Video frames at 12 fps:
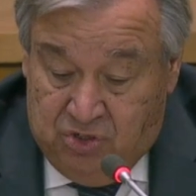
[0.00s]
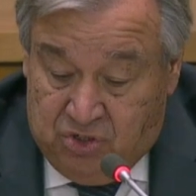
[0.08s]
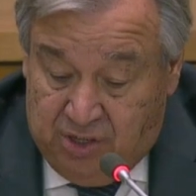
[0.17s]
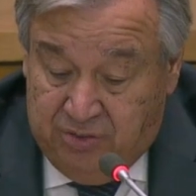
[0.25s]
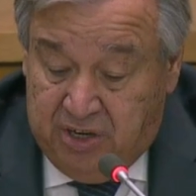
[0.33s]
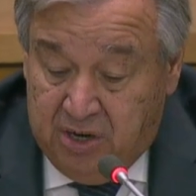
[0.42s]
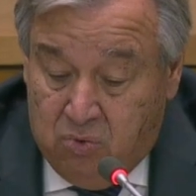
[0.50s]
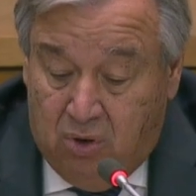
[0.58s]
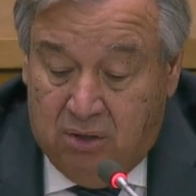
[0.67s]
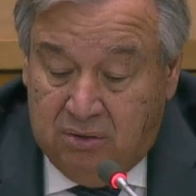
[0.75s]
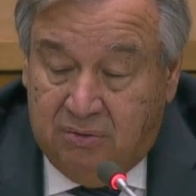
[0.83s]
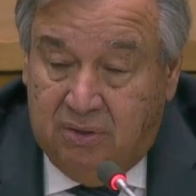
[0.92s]
Gender
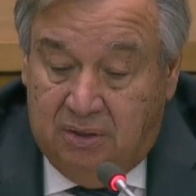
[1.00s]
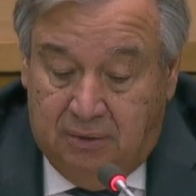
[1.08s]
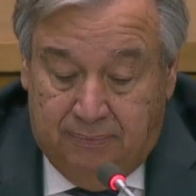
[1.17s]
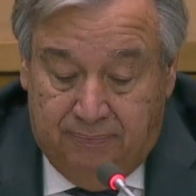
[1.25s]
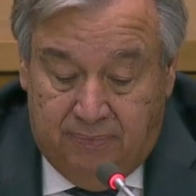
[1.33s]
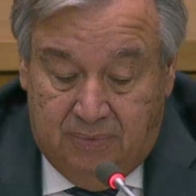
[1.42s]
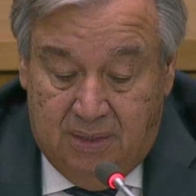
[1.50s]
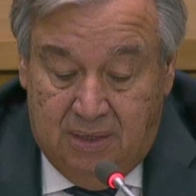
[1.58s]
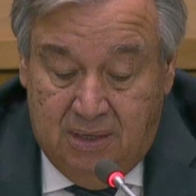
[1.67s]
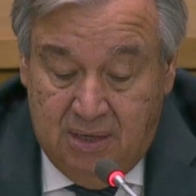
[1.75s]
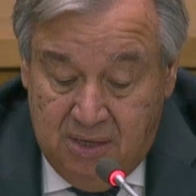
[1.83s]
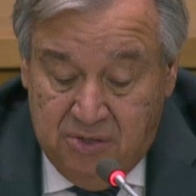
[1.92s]
equality
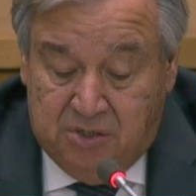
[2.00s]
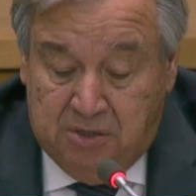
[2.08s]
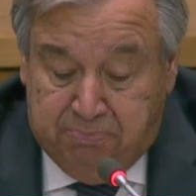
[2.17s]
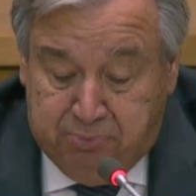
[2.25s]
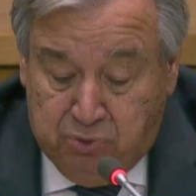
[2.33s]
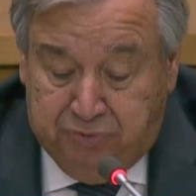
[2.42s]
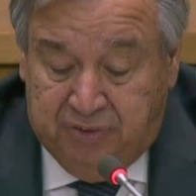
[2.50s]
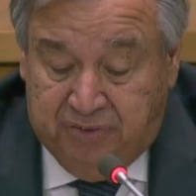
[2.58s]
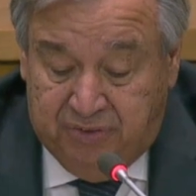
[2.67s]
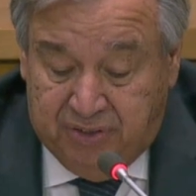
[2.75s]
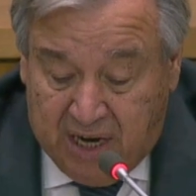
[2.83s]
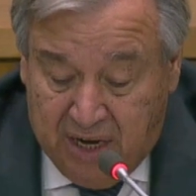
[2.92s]
is a
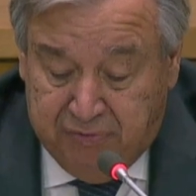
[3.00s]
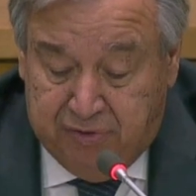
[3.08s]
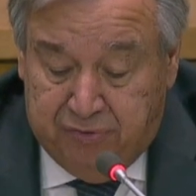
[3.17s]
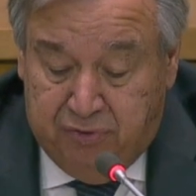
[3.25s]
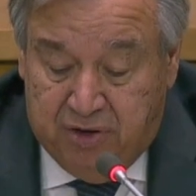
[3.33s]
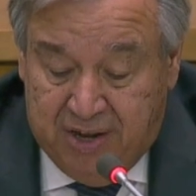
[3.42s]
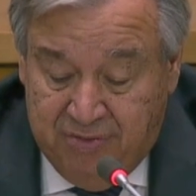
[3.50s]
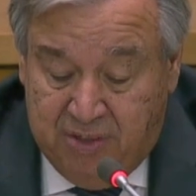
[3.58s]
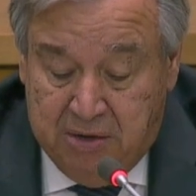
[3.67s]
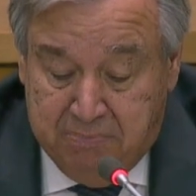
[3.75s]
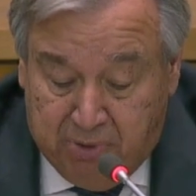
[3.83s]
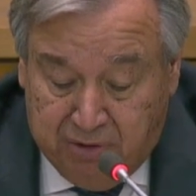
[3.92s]
proven driver for
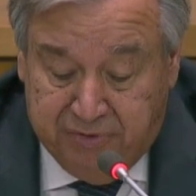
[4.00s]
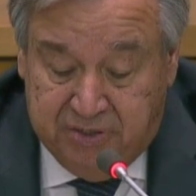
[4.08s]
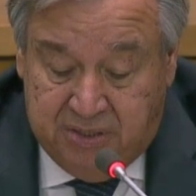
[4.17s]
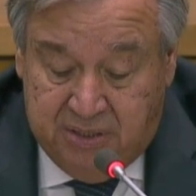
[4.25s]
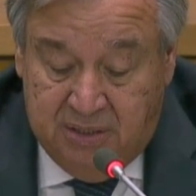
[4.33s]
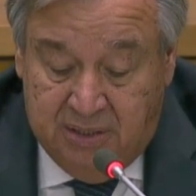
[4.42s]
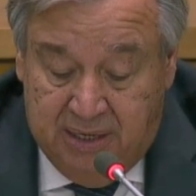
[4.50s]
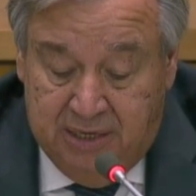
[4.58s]
ending poverty